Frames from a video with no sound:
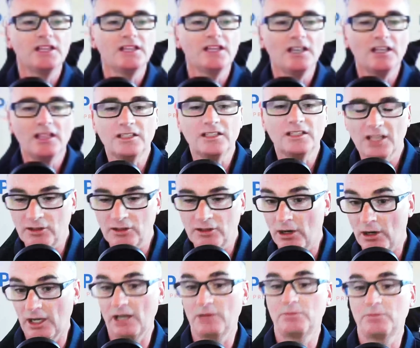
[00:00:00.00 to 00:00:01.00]
Yeah, yeah
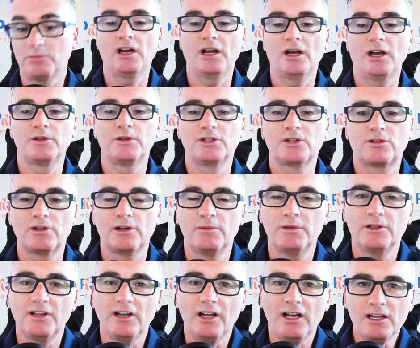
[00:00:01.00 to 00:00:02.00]
no, I, I would agree
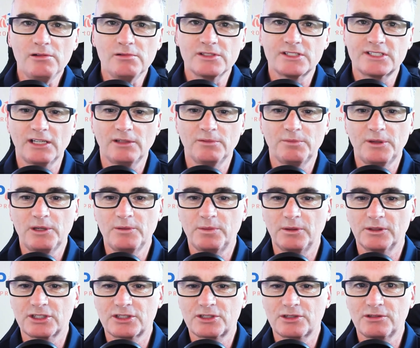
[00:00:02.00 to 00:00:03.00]
with you. I always tell
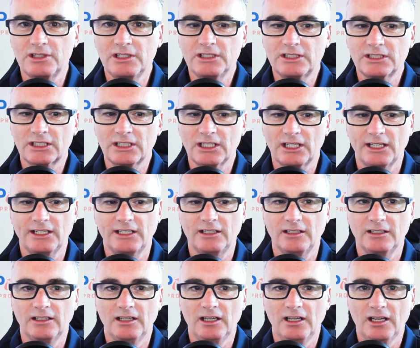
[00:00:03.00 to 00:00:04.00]
people to treat it
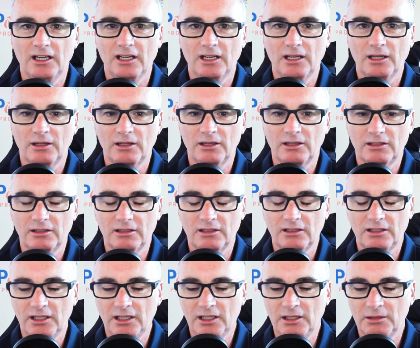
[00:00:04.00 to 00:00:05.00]
like uh,
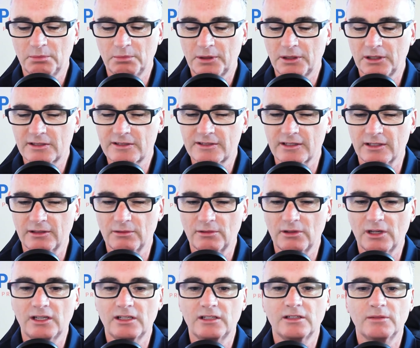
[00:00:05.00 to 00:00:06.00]
in person,
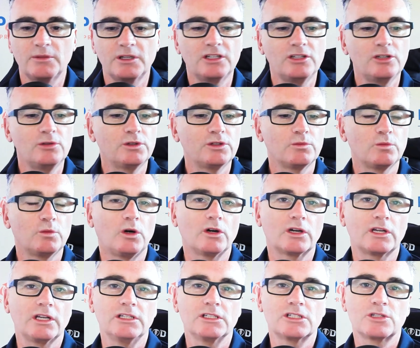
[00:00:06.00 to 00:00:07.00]
right? I mean, you wouldn't
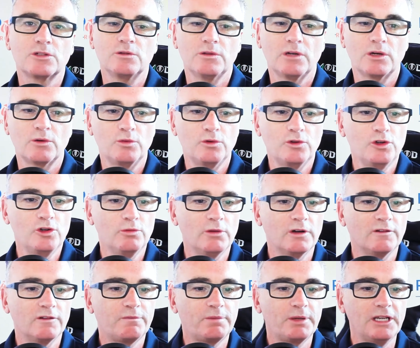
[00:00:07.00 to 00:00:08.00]
walk into a room
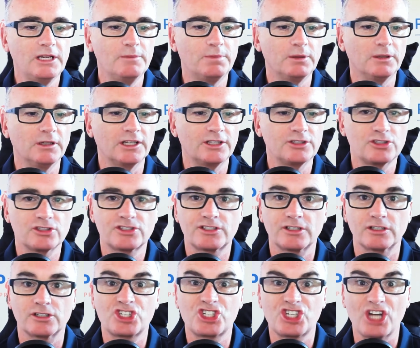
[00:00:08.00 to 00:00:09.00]
of people and just
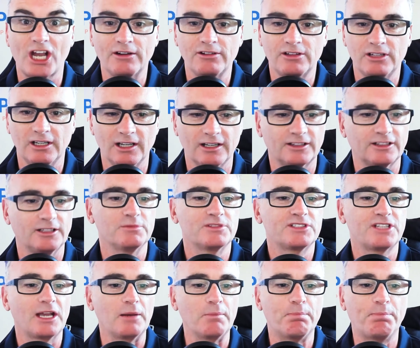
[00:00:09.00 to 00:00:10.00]
start shouting at them
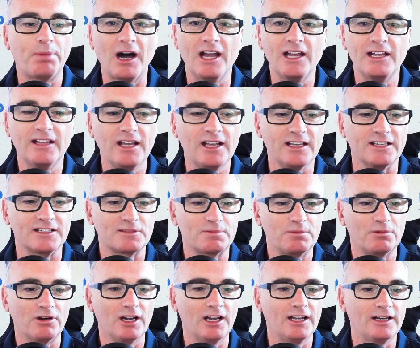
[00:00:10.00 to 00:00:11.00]
saying, buy
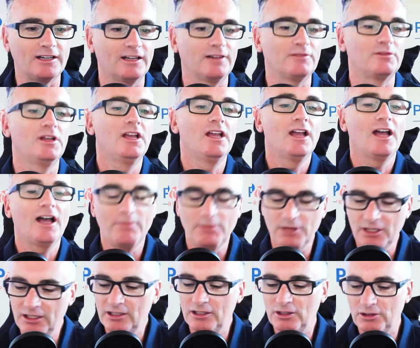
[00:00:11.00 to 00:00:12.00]
this, right? right. I
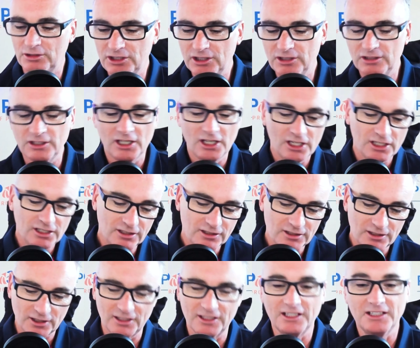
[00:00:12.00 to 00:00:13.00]
mean, you know, you'd,
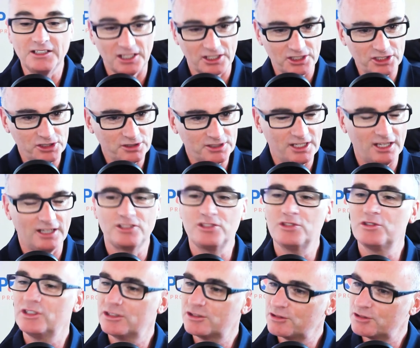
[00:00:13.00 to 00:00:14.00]
you'd get in, as you said,
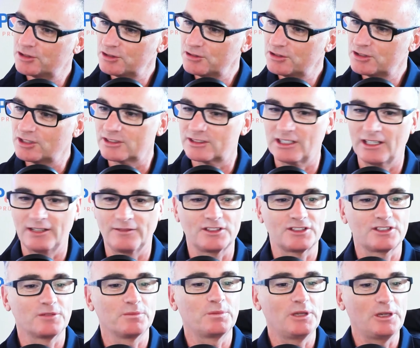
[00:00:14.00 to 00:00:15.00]
you'd introduce yourself
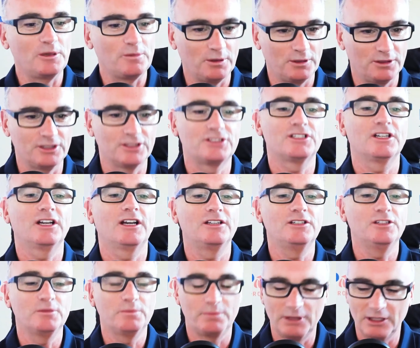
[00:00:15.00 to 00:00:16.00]
to some people, you'd
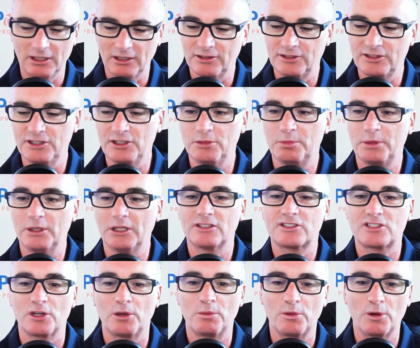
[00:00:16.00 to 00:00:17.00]
chat, you'd build, you'd
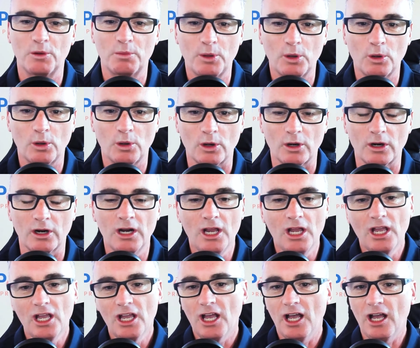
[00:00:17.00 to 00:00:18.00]
build some rapport.
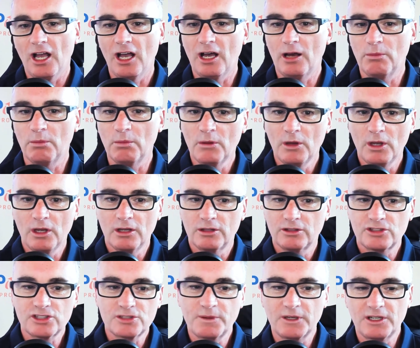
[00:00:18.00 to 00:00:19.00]
Um,
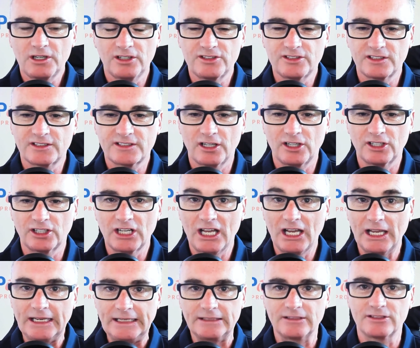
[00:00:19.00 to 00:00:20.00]
just because it's
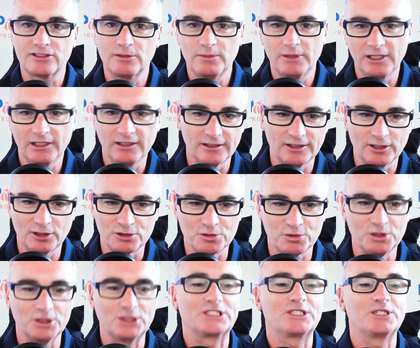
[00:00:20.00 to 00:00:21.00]
online doesn't mean
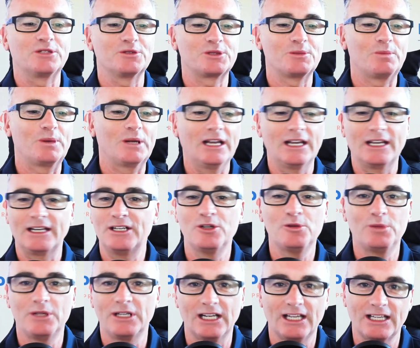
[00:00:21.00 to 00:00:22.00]
those rules don't apply.
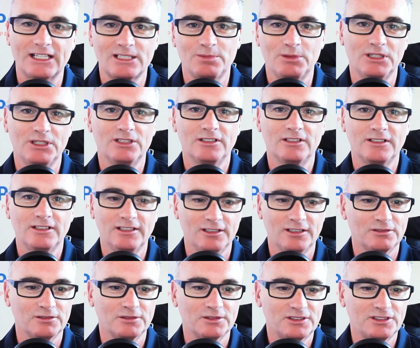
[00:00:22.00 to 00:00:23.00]
Nobody likes being, you
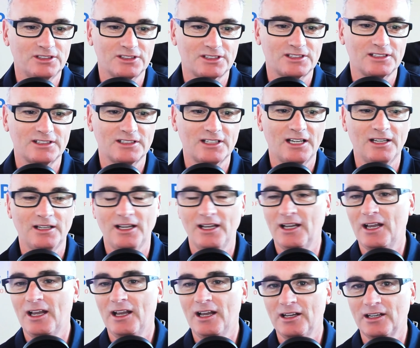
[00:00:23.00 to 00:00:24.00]
know, just a,
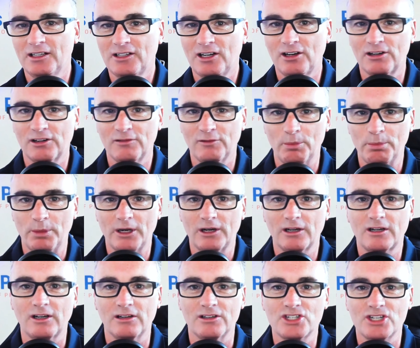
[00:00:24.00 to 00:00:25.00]
a carnival
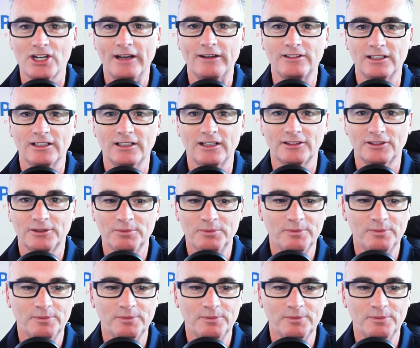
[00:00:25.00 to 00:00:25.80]
barker shouting at them.